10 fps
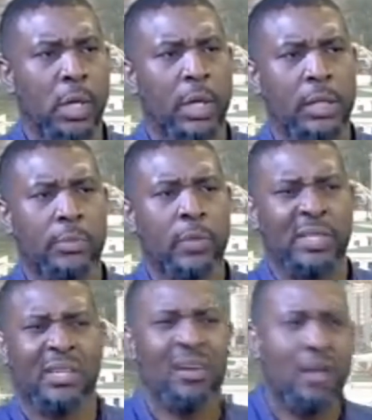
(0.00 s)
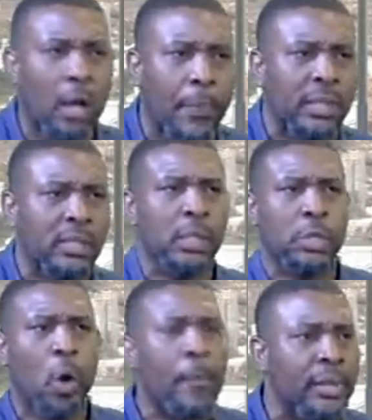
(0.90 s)
in terms of his technical capacity,
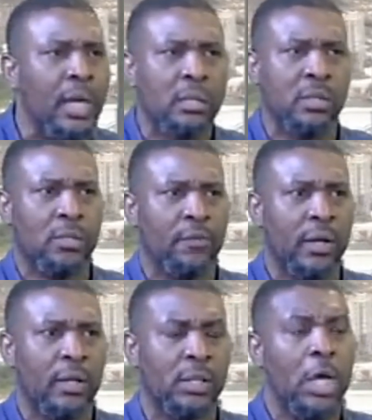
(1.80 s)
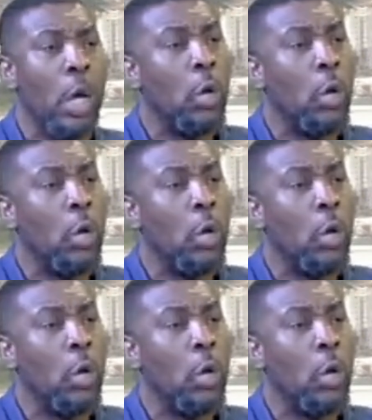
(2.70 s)
his competence and stuff like that.